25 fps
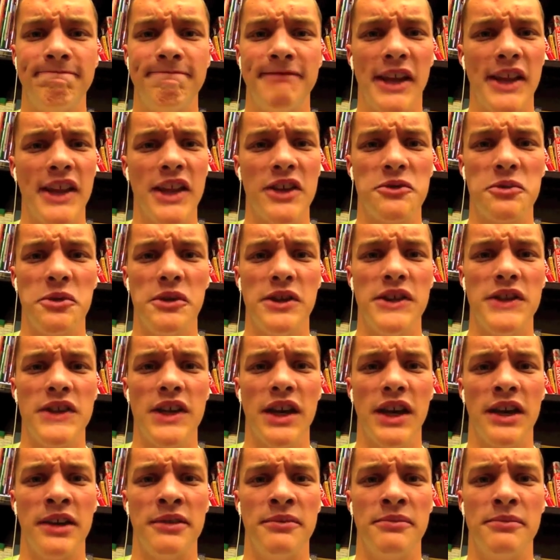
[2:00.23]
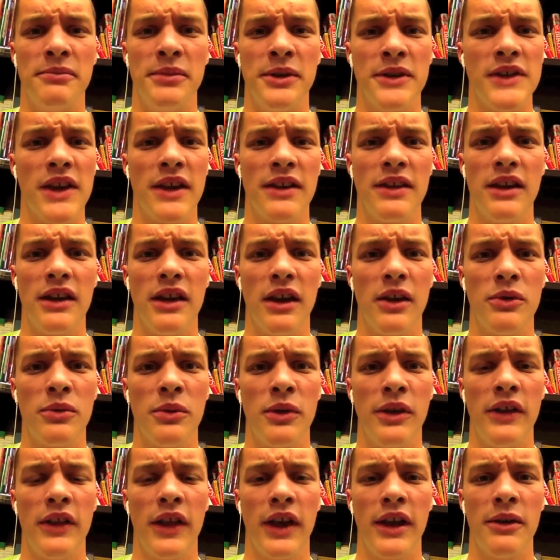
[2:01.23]
And that's really sad, because I think I'd
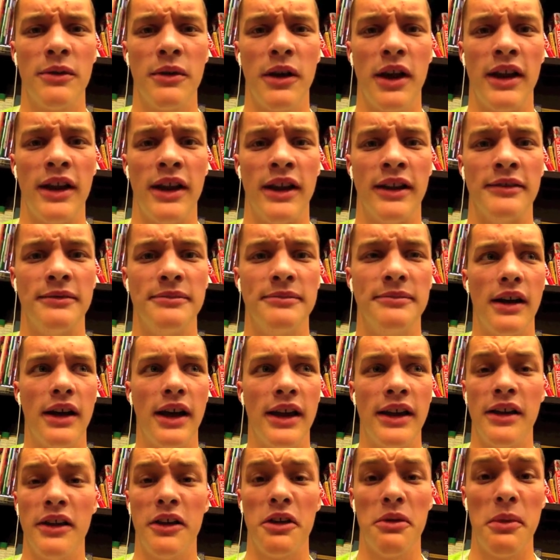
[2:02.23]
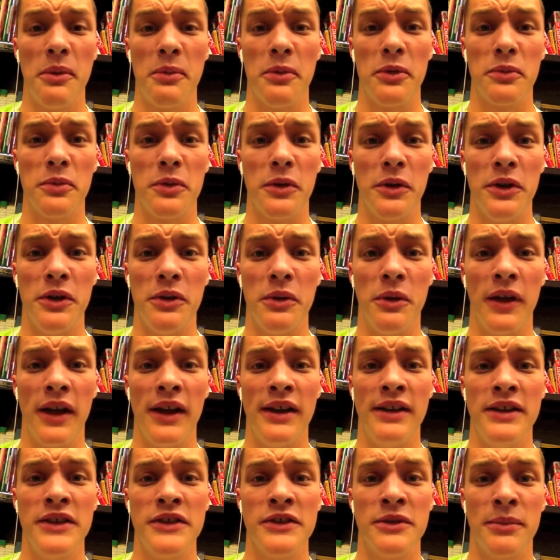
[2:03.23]
really like writing. I can come up with really cool
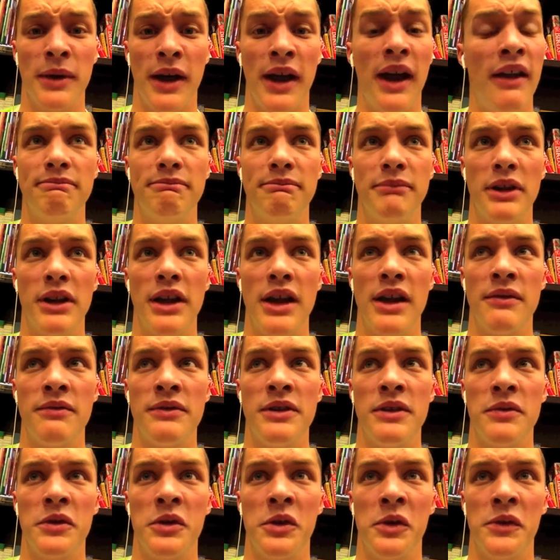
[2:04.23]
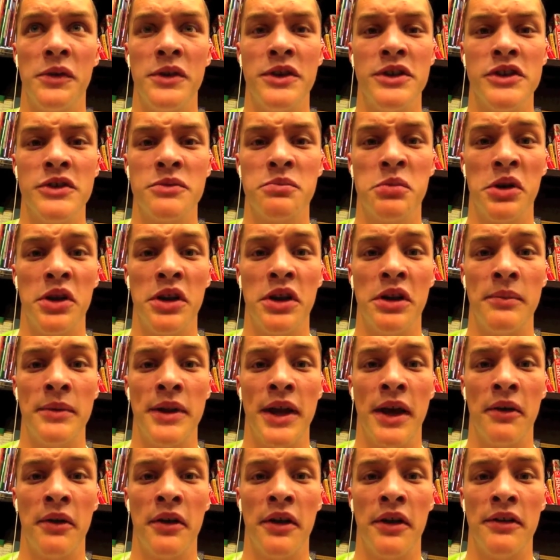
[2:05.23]
ideas in my head, but I have difficulty just putting them
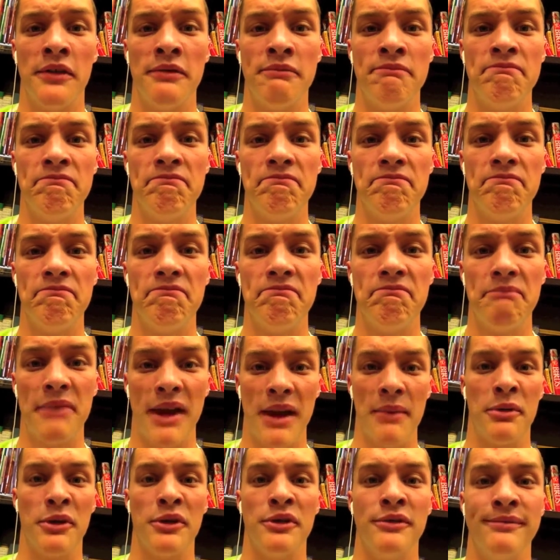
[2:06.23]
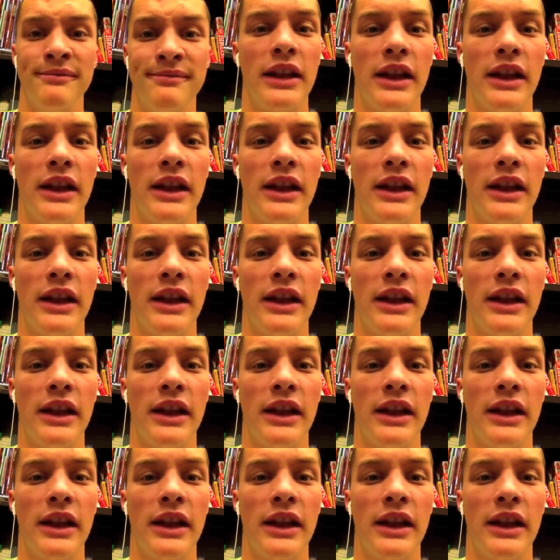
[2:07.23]
down on paper.